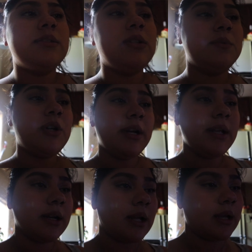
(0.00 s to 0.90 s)
so I'm trying to
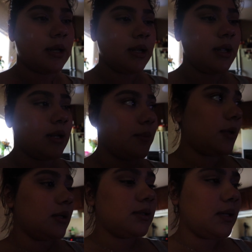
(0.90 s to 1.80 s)
get it in and I'm
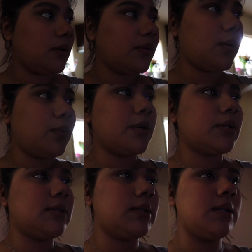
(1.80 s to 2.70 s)
gonna see how that
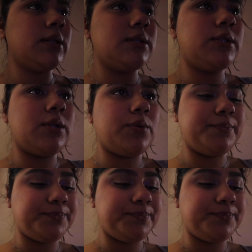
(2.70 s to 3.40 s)
works. So